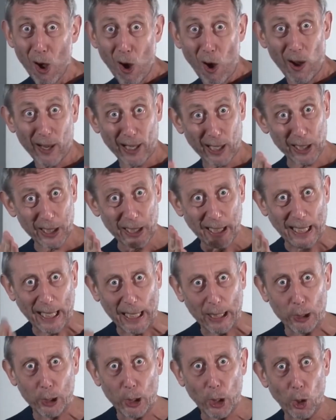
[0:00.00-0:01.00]
I could
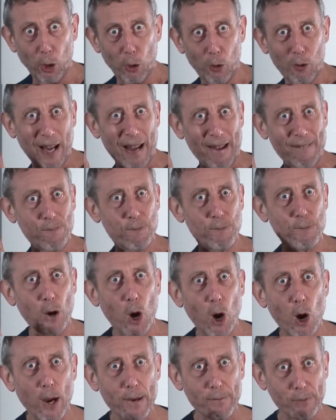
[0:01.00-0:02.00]
kill you in
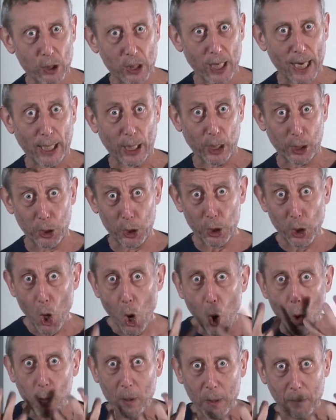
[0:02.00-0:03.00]
5 seconds
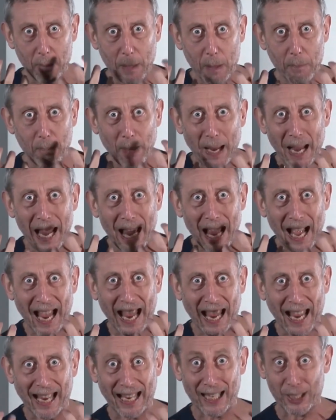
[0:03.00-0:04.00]
with me bare
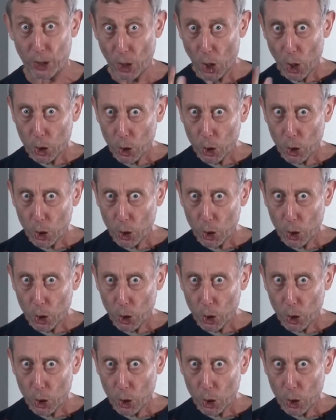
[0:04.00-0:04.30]
hands.